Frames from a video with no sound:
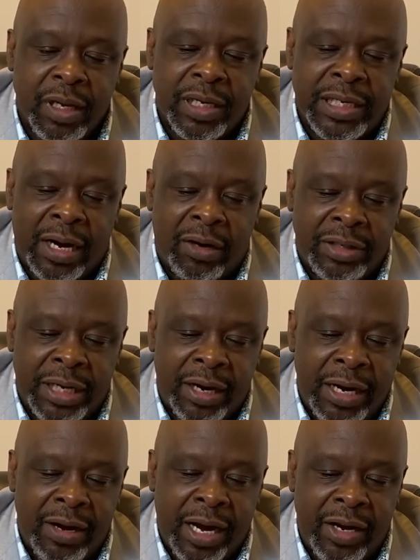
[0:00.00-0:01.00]
Now, now
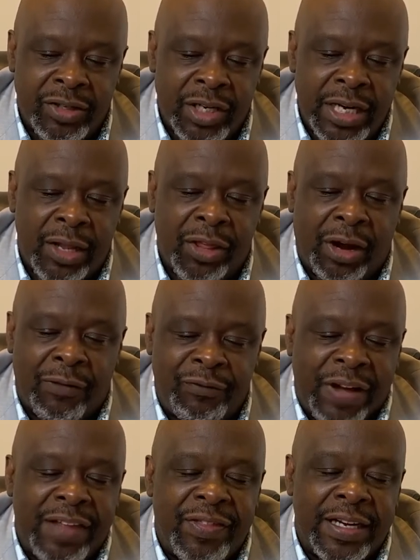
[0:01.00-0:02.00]
here, here's another thought.
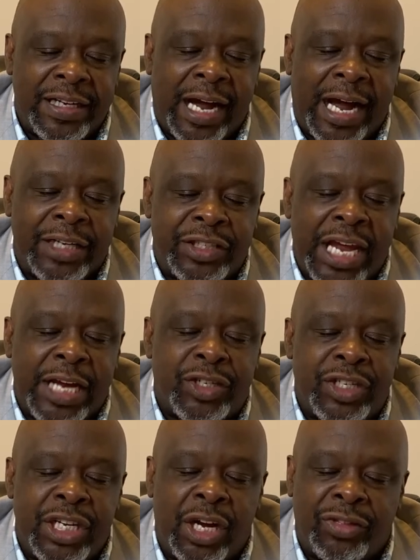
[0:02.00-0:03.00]
Faith in God takes
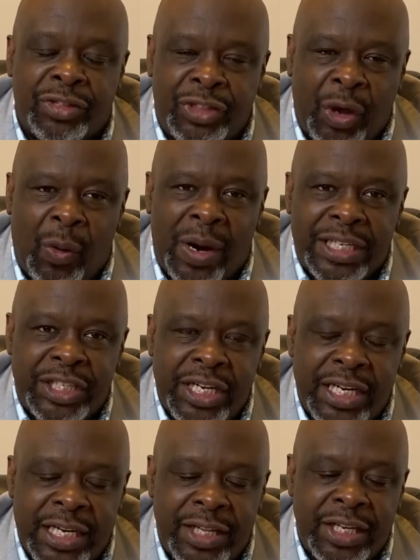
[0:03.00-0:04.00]
the authority,
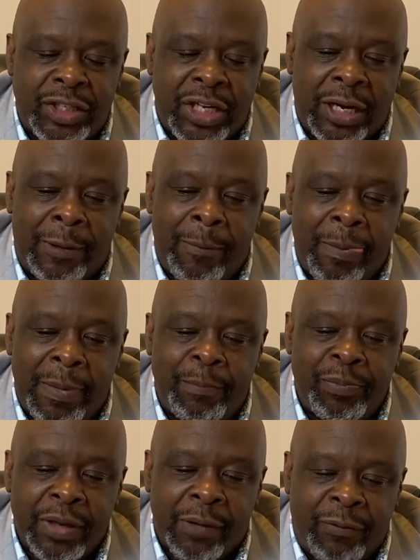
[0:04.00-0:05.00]
get this now,
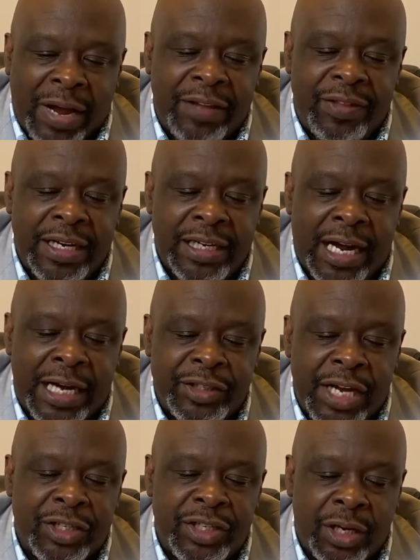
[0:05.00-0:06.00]
faith in God
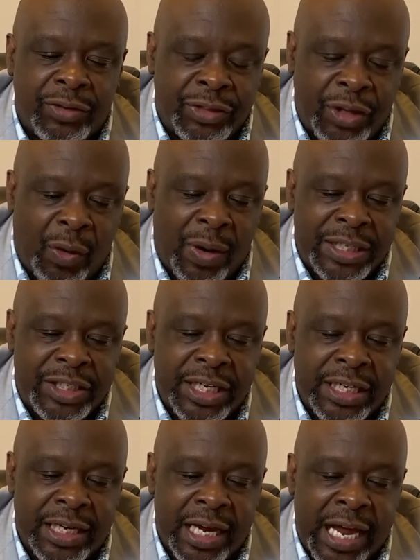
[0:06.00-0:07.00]
takes the
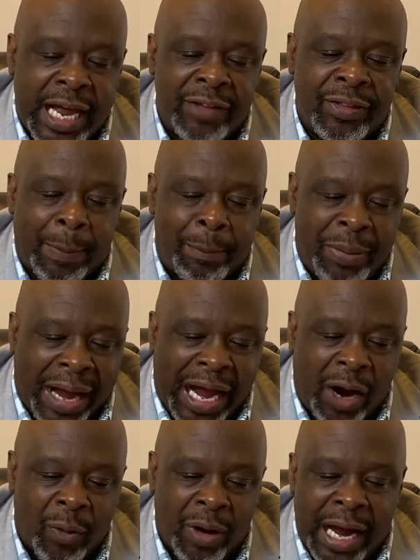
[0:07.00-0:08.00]
authority and the
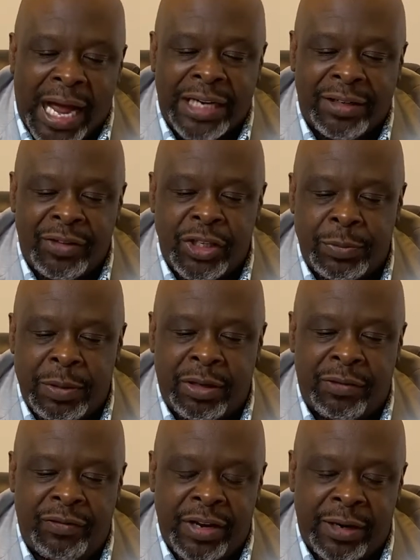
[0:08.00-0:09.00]
power out of the spirit
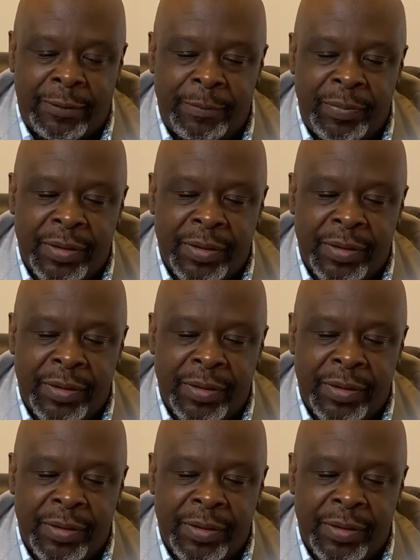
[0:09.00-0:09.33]
of fear.